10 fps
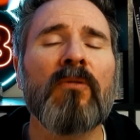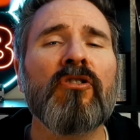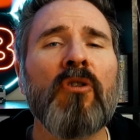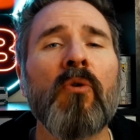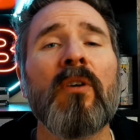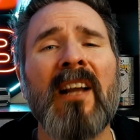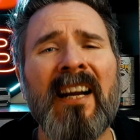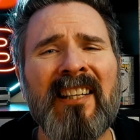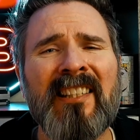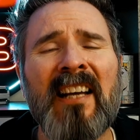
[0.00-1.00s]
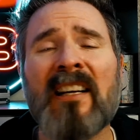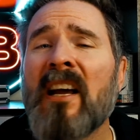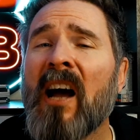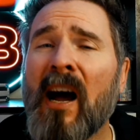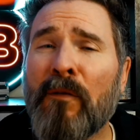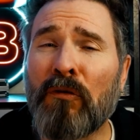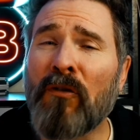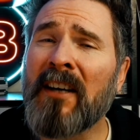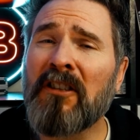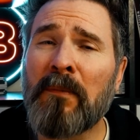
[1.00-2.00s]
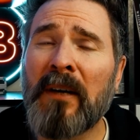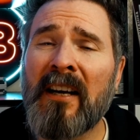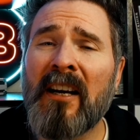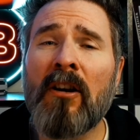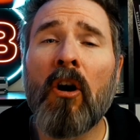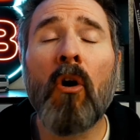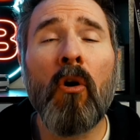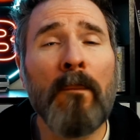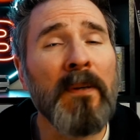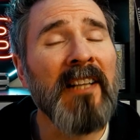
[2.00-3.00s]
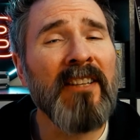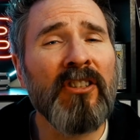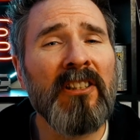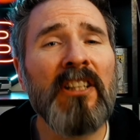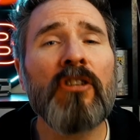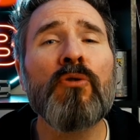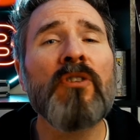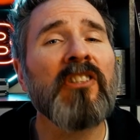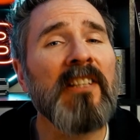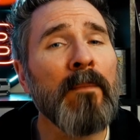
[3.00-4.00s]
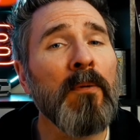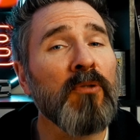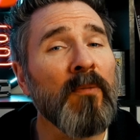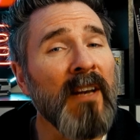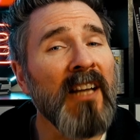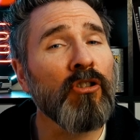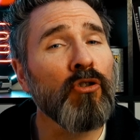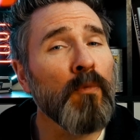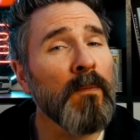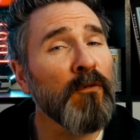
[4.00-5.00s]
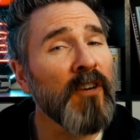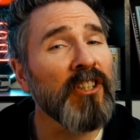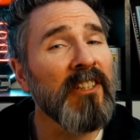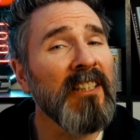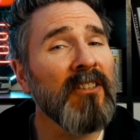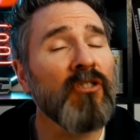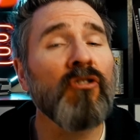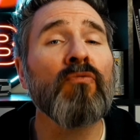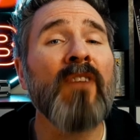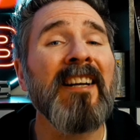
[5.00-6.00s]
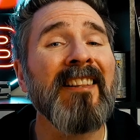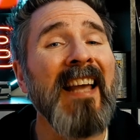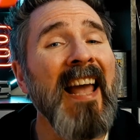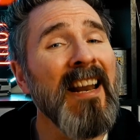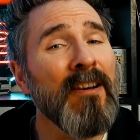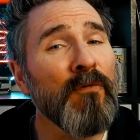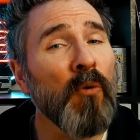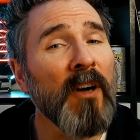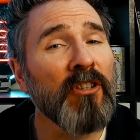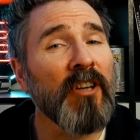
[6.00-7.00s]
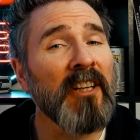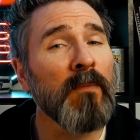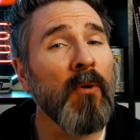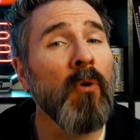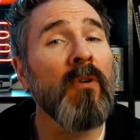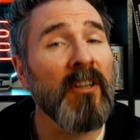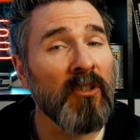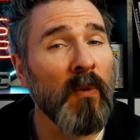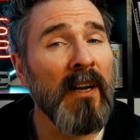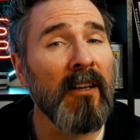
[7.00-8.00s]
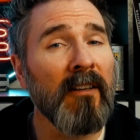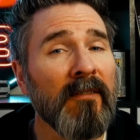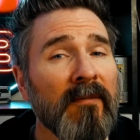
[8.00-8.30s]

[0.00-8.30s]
So, like I said, either right at the beginning or potentially you can snap up some nice super fresh deals right at the end of a watch expo as well.